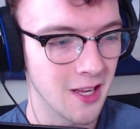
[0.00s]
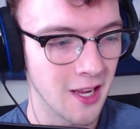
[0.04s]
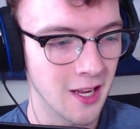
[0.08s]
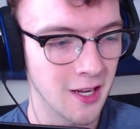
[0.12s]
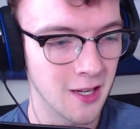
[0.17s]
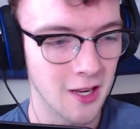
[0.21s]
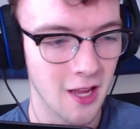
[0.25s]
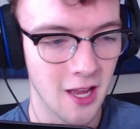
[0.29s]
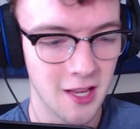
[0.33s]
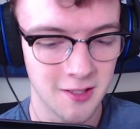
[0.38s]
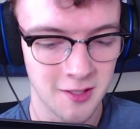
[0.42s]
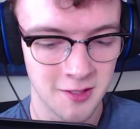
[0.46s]

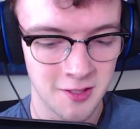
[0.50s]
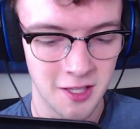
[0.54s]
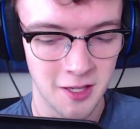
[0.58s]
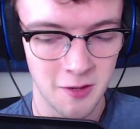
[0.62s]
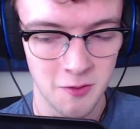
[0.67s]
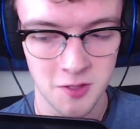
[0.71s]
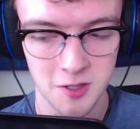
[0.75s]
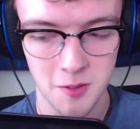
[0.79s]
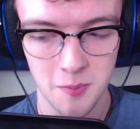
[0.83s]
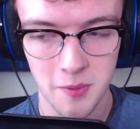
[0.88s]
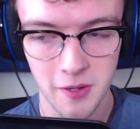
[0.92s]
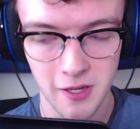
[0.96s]
And as I said, it
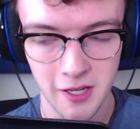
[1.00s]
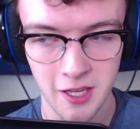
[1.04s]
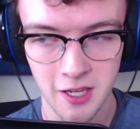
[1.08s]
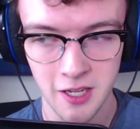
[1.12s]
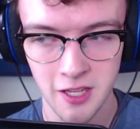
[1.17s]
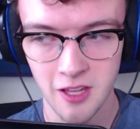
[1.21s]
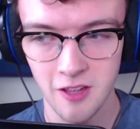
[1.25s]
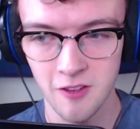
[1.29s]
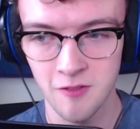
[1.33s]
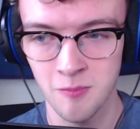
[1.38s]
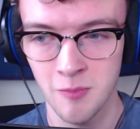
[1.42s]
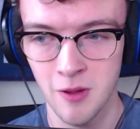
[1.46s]
was the
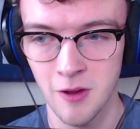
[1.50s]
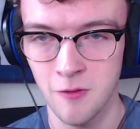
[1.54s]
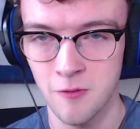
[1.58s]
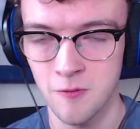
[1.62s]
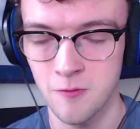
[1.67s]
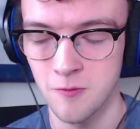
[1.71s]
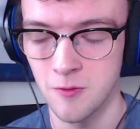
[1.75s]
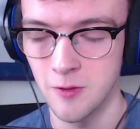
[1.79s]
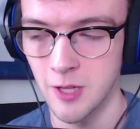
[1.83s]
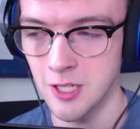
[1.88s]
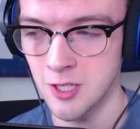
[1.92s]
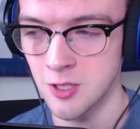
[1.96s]
beginning of my,
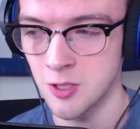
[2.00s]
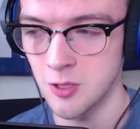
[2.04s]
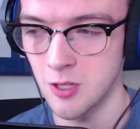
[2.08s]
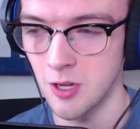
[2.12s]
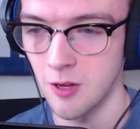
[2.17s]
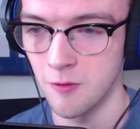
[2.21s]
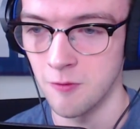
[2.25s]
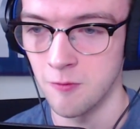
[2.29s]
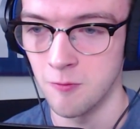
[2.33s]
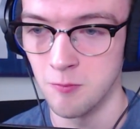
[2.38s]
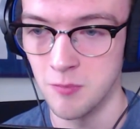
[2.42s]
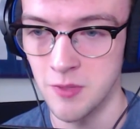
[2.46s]
like,
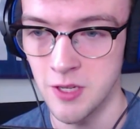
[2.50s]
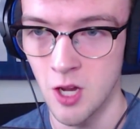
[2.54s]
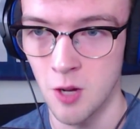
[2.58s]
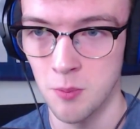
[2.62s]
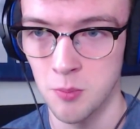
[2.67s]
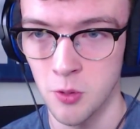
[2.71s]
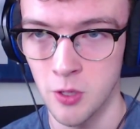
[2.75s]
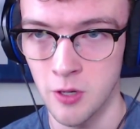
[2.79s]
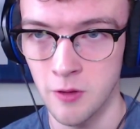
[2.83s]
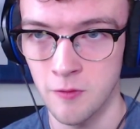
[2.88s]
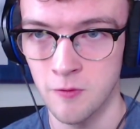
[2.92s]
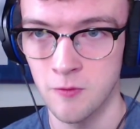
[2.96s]
of me
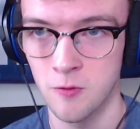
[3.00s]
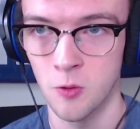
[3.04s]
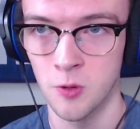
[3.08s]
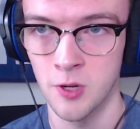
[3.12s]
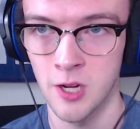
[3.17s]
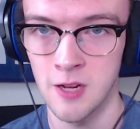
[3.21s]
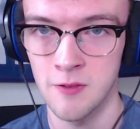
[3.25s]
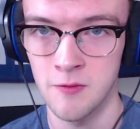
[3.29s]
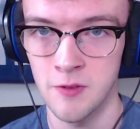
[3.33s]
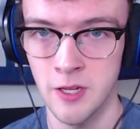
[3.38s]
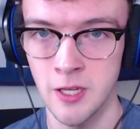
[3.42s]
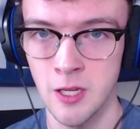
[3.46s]
uploading
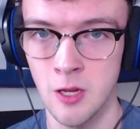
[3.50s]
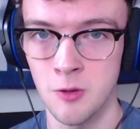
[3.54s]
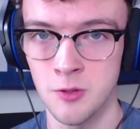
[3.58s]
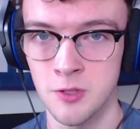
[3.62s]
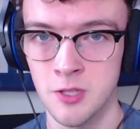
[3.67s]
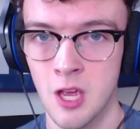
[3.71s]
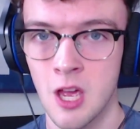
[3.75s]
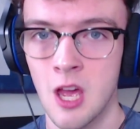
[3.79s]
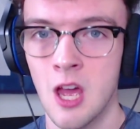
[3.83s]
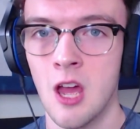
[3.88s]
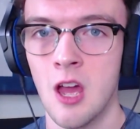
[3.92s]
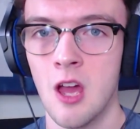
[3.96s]
Fortnite
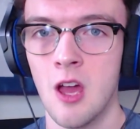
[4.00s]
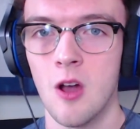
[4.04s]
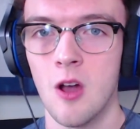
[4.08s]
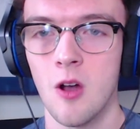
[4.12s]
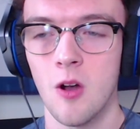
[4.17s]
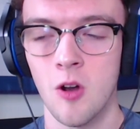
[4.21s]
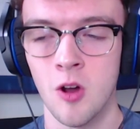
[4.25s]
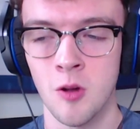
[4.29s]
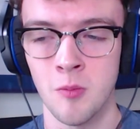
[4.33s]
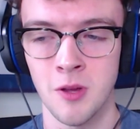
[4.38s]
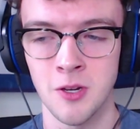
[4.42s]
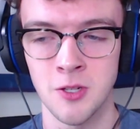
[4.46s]
videos
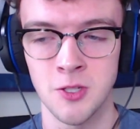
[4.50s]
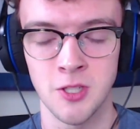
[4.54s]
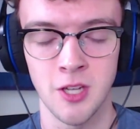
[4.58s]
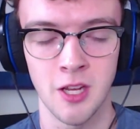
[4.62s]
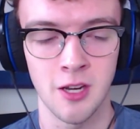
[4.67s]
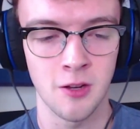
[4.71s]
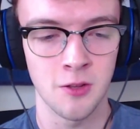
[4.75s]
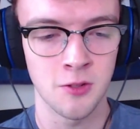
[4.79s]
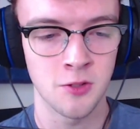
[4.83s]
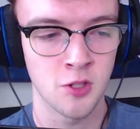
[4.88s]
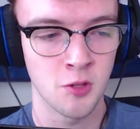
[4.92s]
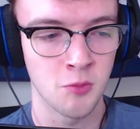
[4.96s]
on my
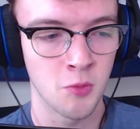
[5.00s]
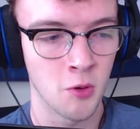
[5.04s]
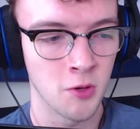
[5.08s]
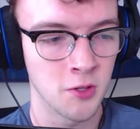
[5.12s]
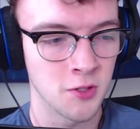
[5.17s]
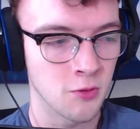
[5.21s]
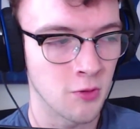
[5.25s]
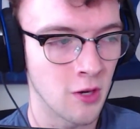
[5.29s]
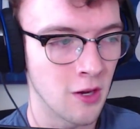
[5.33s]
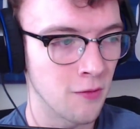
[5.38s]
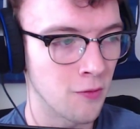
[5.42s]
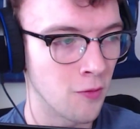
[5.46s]
channel, so I'm
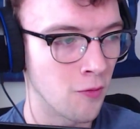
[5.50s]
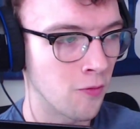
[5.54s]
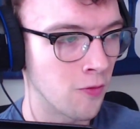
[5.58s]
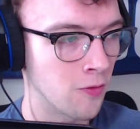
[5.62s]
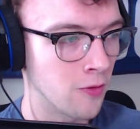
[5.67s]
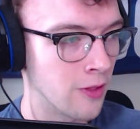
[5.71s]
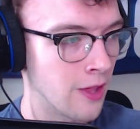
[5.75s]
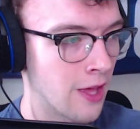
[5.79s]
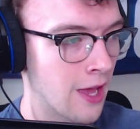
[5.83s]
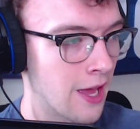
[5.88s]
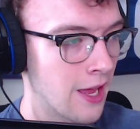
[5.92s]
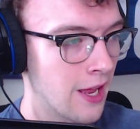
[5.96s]
always grateful for
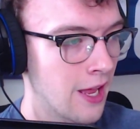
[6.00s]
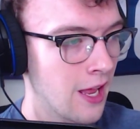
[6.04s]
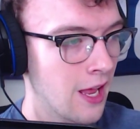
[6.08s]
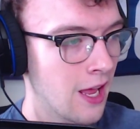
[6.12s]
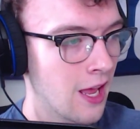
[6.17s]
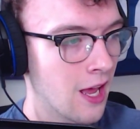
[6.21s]
that.